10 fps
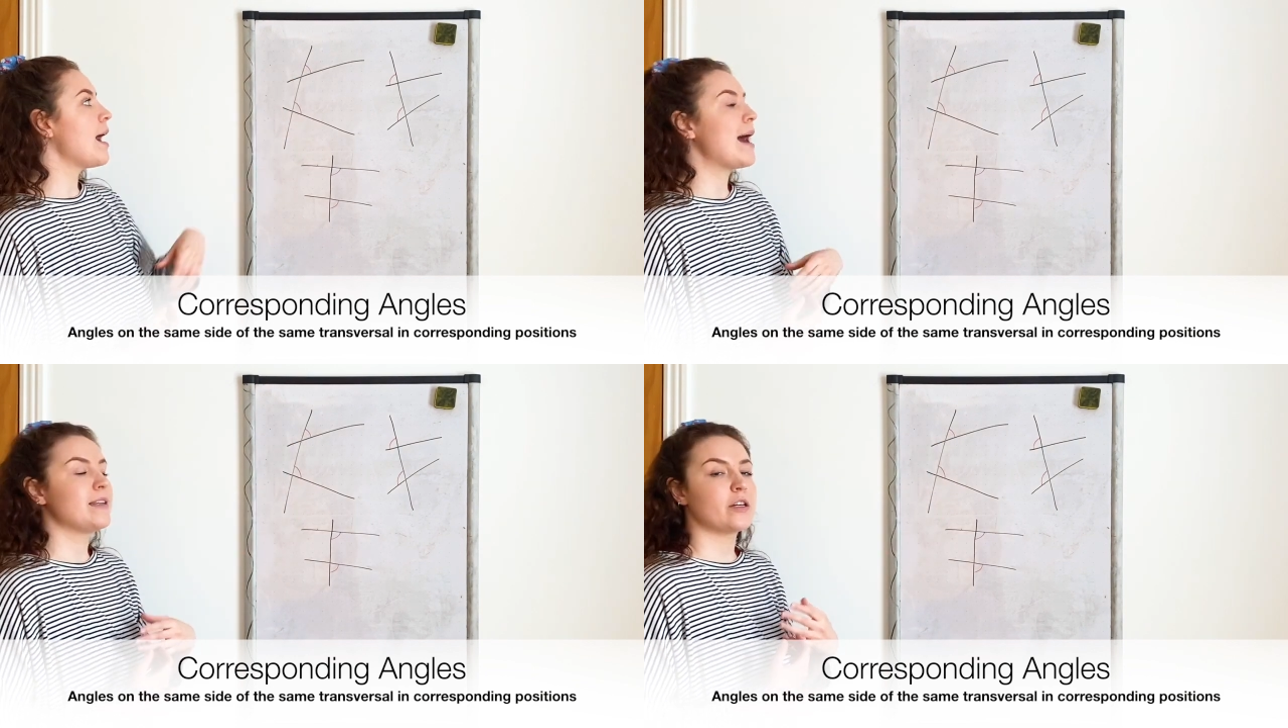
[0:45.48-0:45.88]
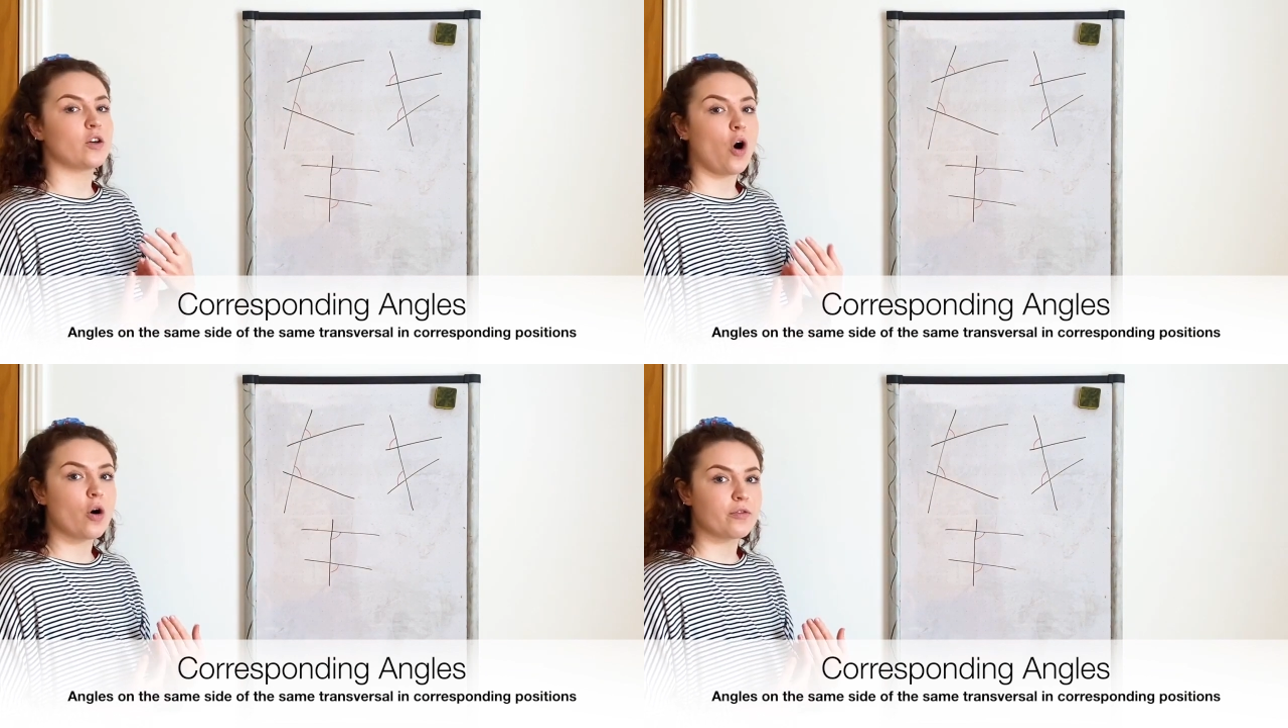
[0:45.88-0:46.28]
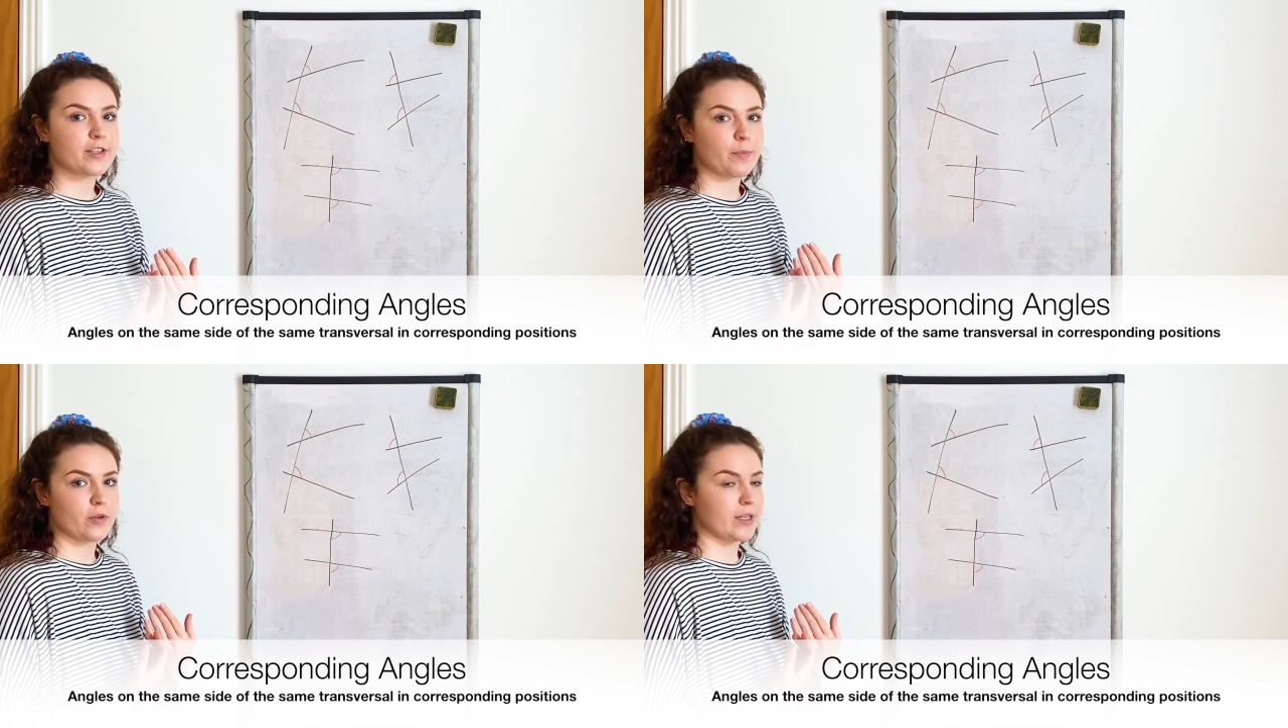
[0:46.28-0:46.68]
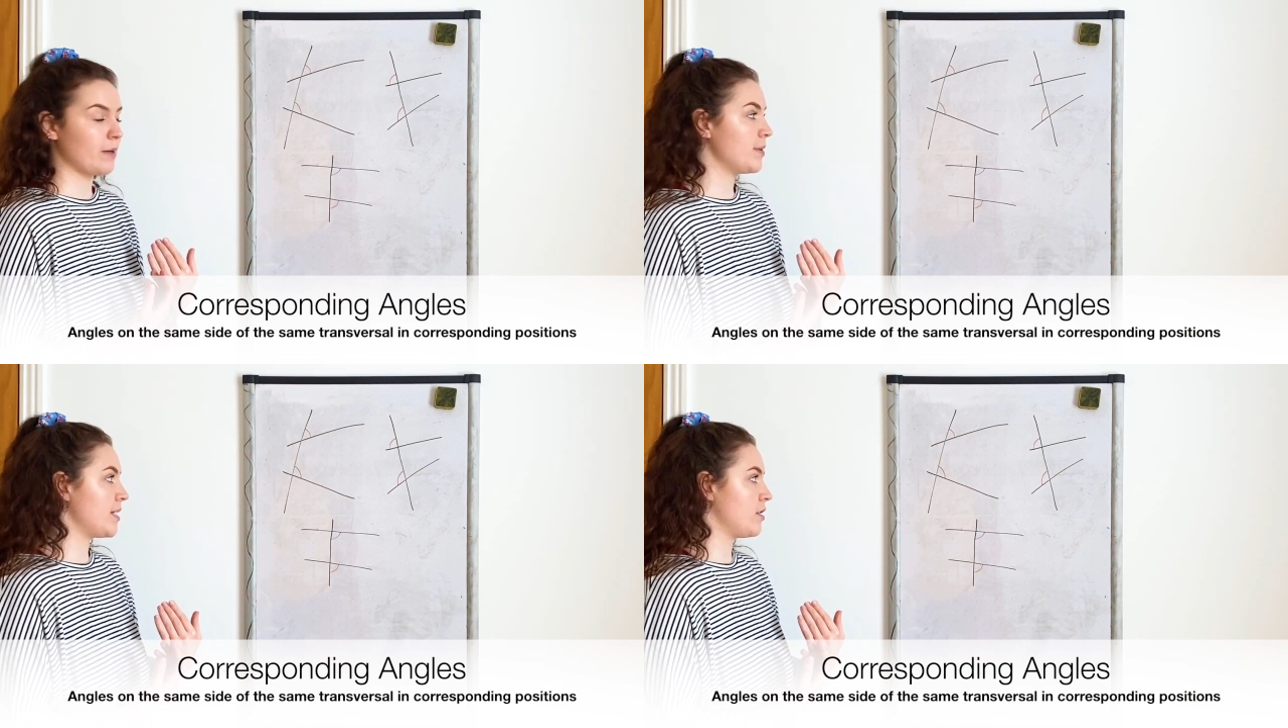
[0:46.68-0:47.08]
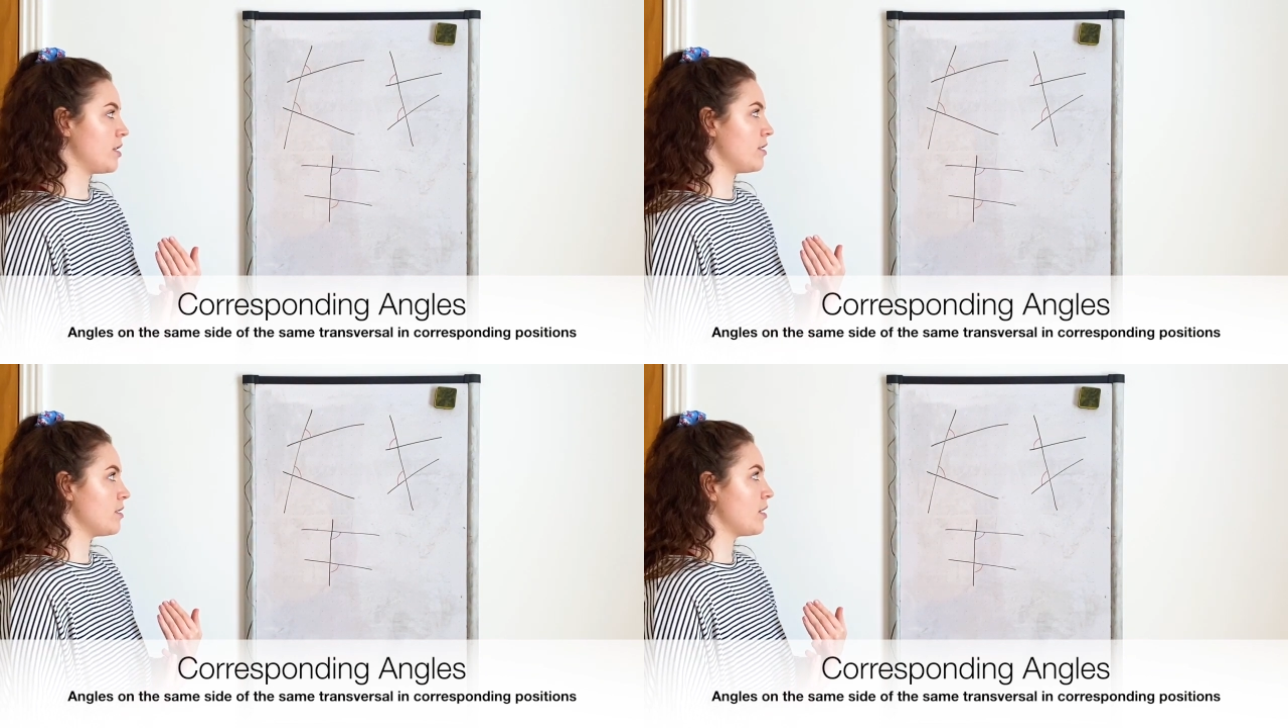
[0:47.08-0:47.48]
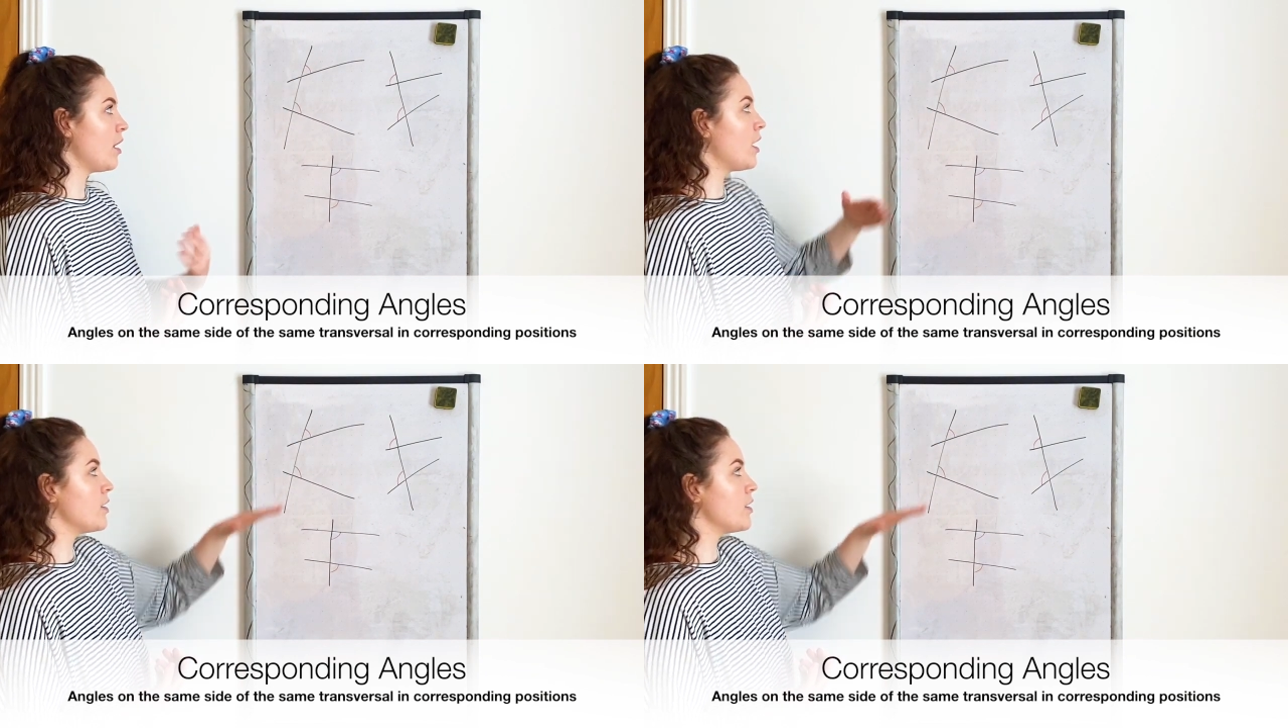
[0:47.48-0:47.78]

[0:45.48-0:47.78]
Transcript: and in corresponding positions.